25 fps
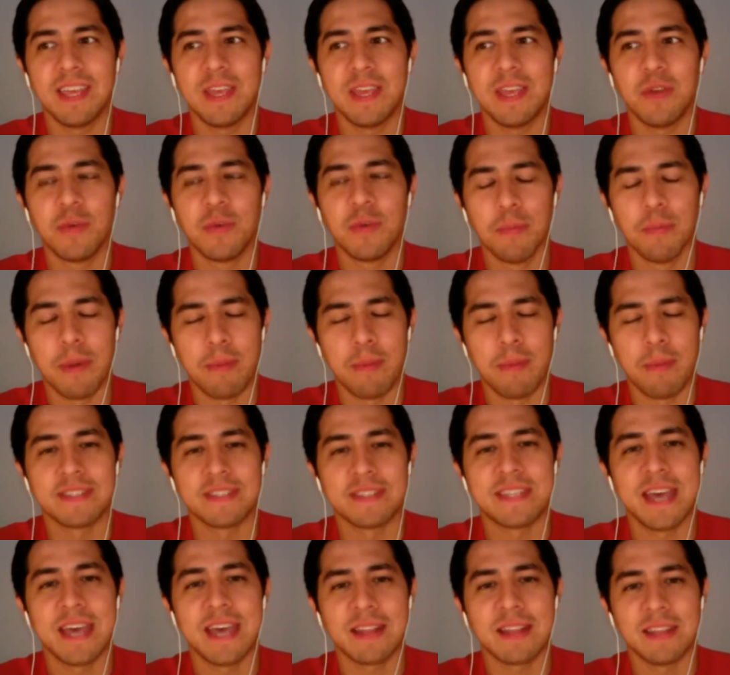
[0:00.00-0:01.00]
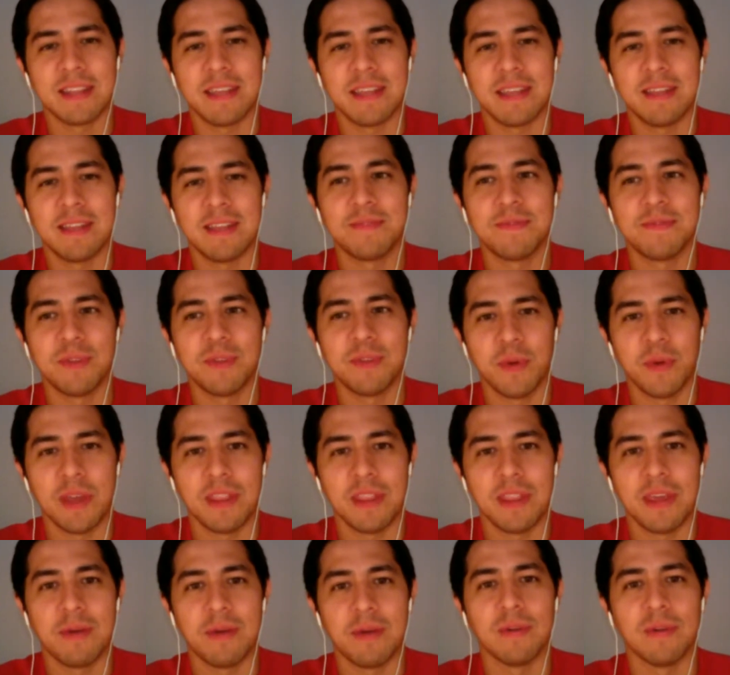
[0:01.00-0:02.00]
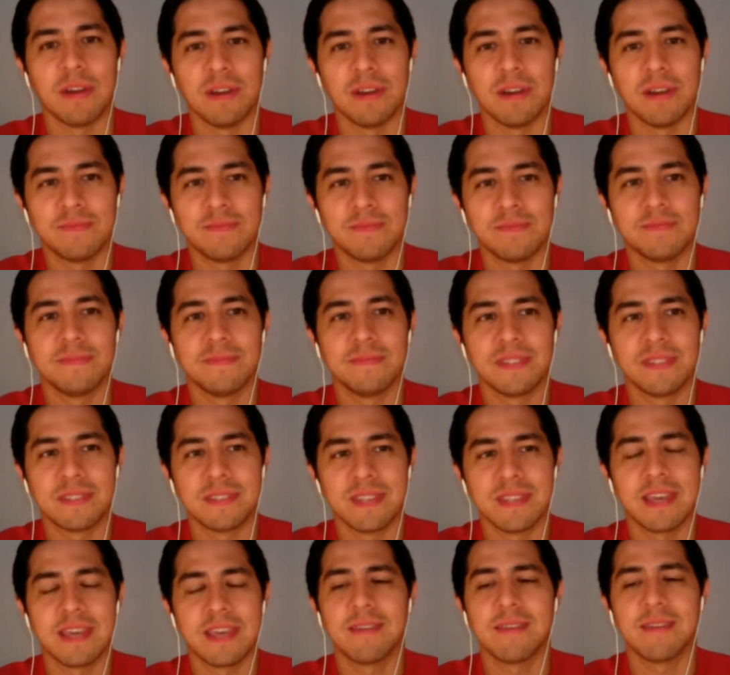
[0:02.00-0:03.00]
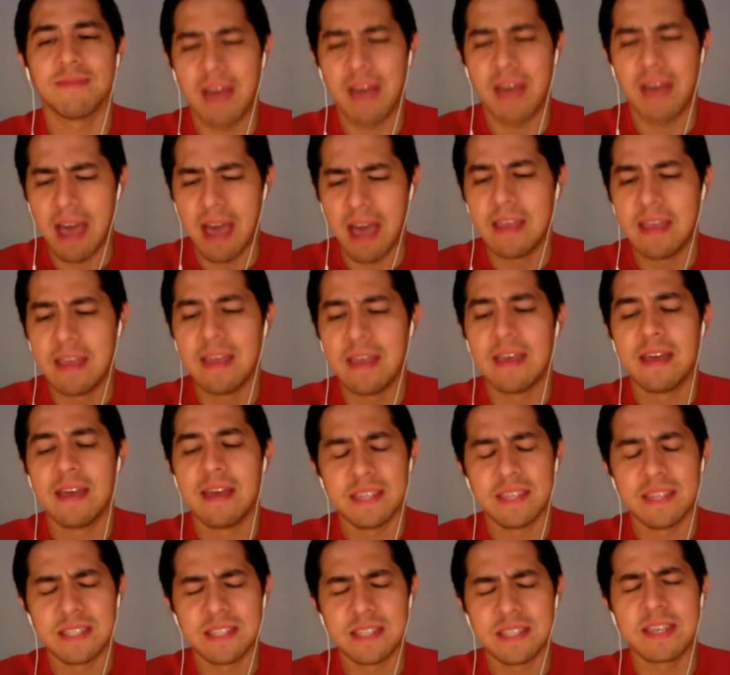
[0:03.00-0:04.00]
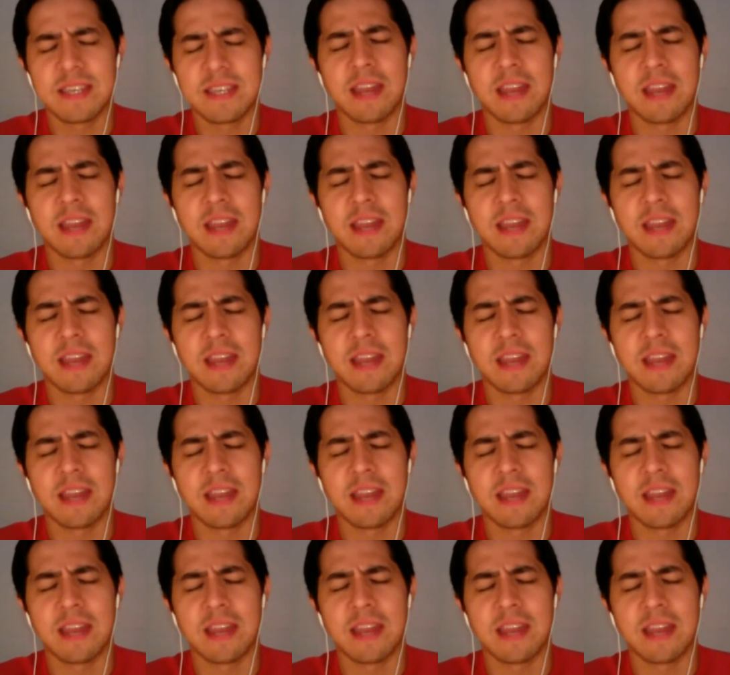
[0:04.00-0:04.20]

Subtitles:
remember exactly the way they were. It's like, this is kind